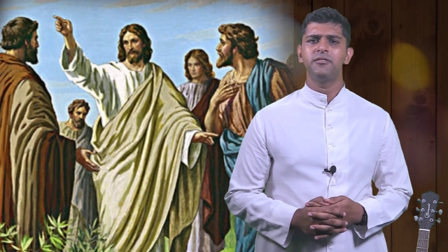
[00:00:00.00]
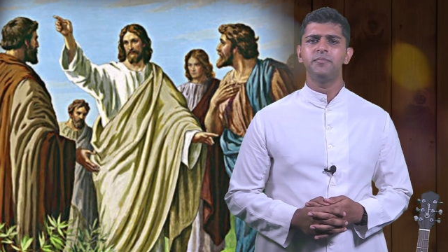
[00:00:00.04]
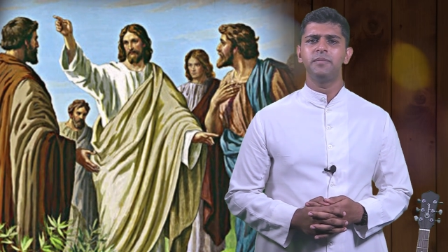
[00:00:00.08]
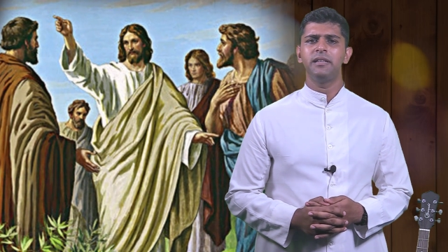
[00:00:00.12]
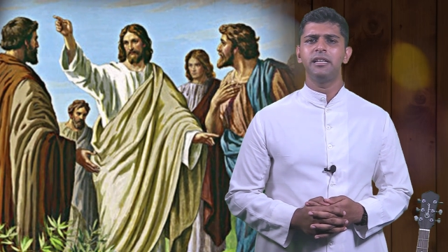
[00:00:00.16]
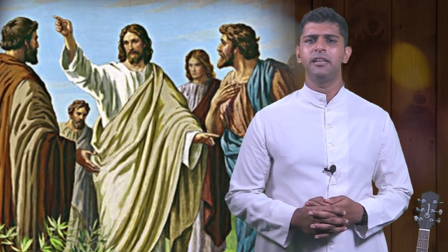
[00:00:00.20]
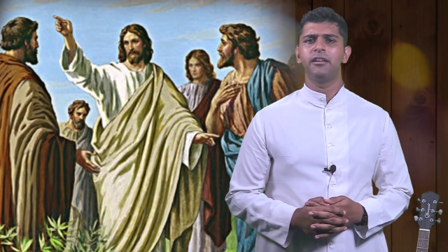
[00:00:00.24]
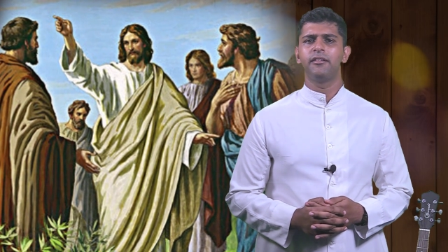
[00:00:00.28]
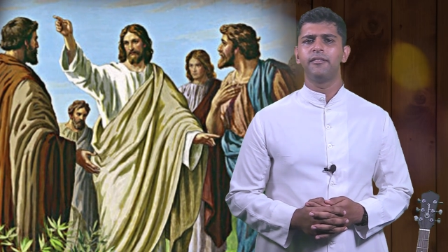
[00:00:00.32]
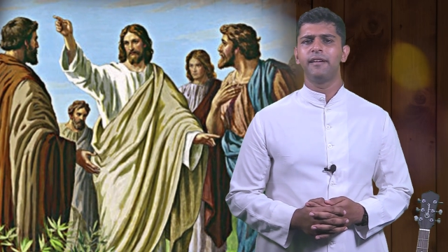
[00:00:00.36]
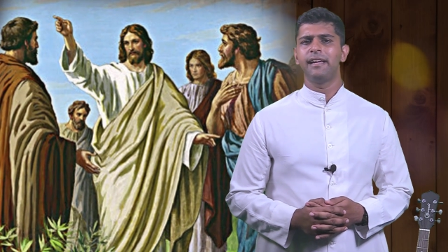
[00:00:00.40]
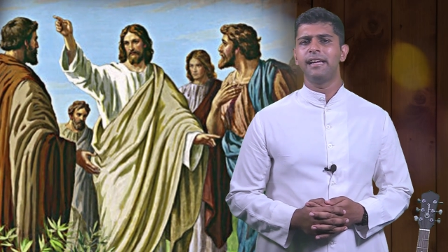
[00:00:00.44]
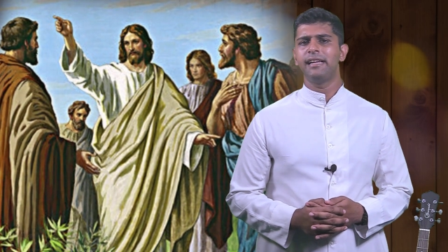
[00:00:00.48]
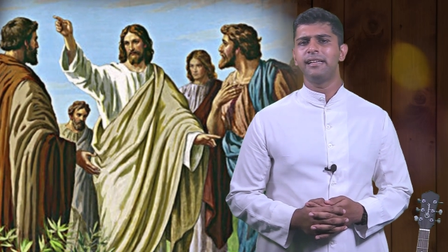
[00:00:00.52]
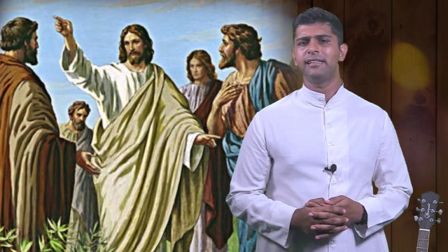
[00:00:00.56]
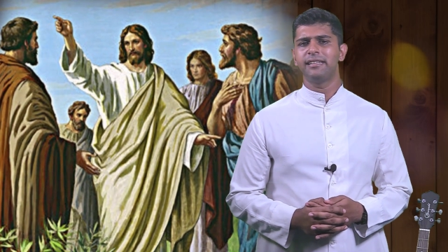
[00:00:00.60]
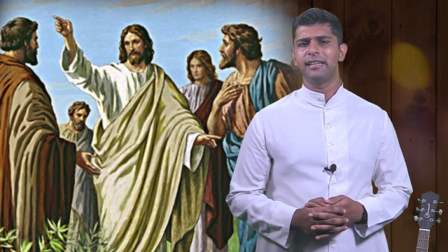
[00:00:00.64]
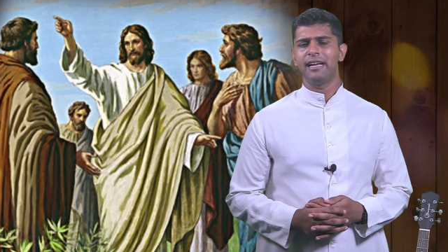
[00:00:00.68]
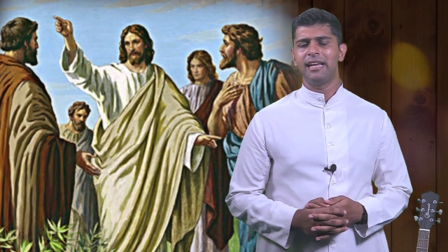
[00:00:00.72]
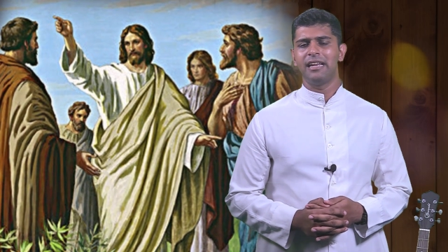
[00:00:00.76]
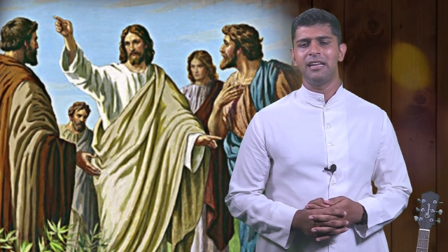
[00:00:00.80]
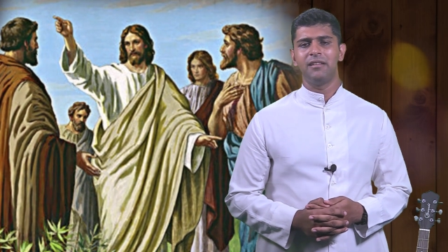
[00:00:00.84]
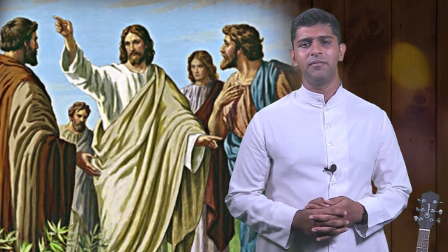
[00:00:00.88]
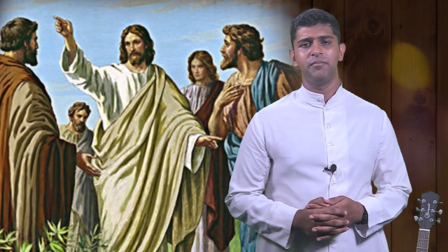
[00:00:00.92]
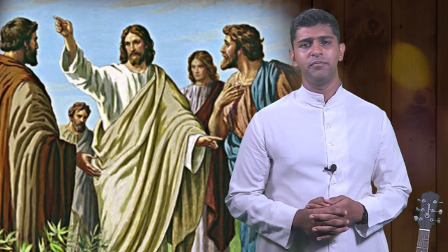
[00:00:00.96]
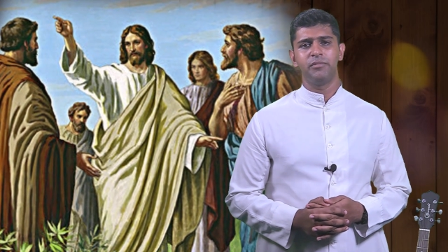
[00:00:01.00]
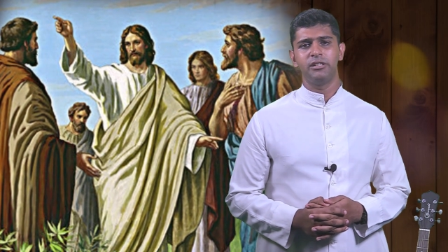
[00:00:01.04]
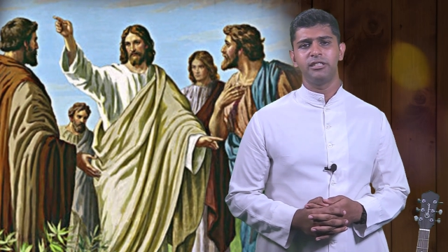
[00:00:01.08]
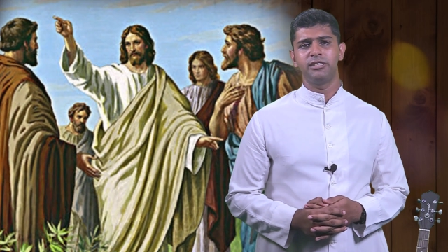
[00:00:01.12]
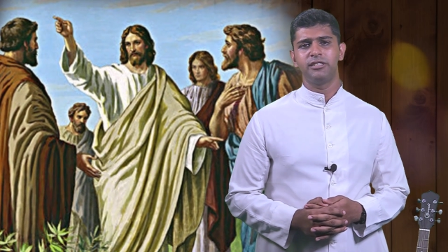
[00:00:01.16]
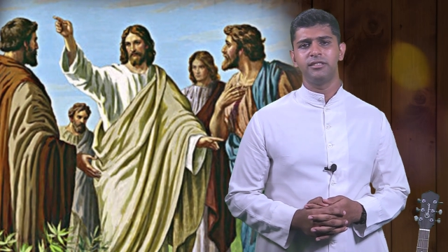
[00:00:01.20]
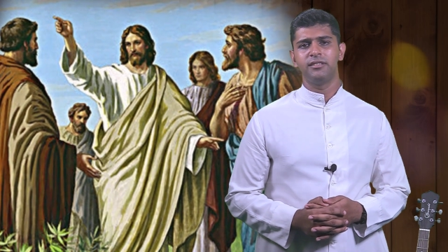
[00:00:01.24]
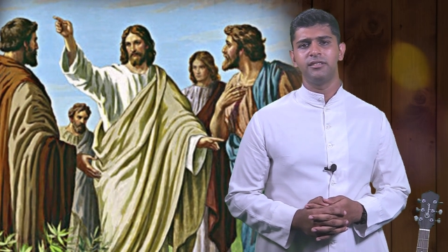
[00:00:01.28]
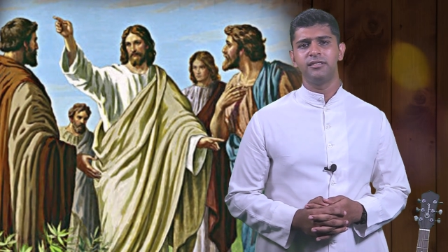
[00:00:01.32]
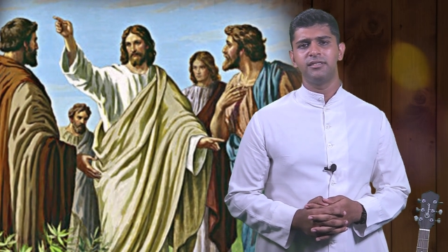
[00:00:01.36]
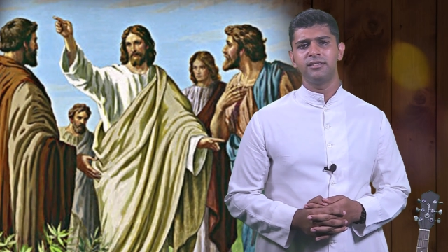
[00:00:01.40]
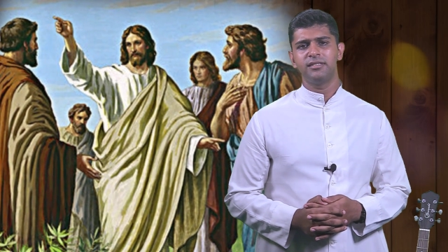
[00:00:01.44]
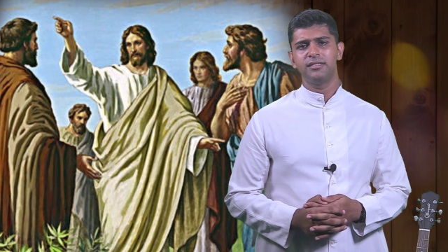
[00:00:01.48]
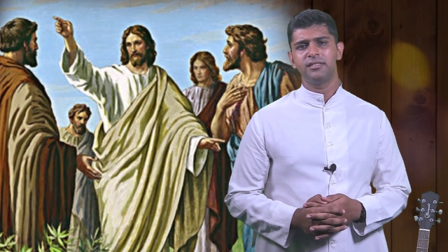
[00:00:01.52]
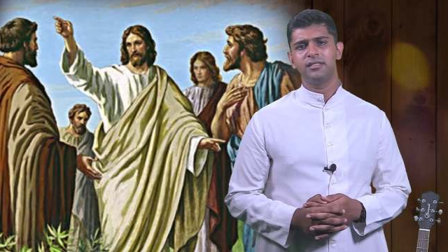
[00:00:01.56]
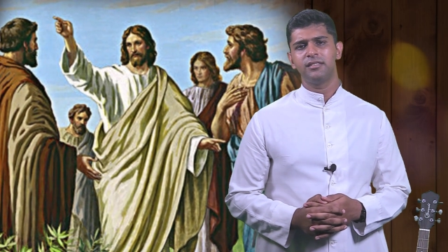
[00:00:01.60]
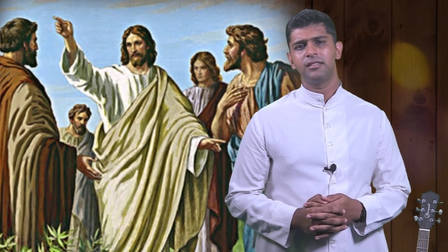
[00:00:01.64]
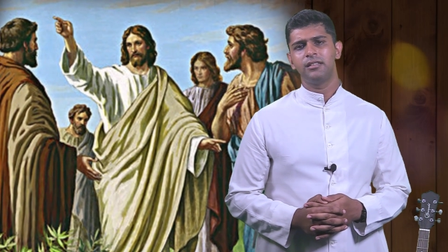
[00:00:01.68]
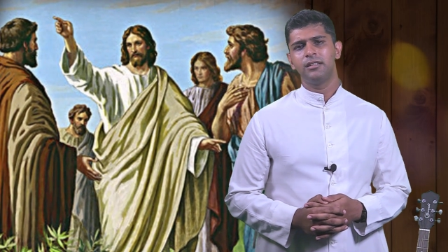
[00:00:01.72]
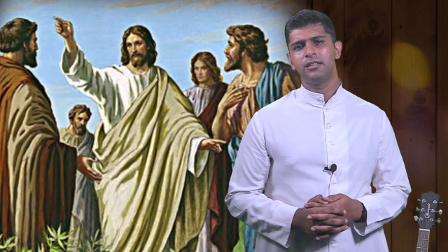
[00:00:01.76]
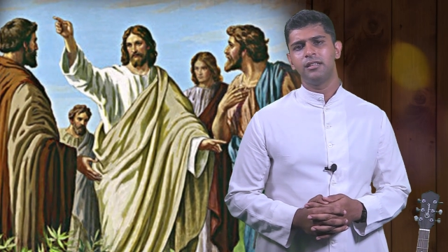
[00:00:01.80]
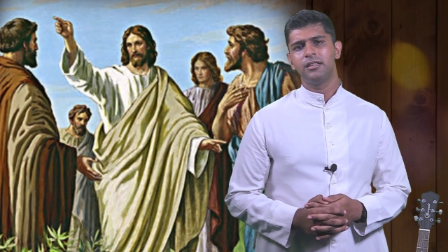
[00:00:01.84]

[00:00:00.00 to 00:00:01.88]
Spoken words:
to be great and ambitious.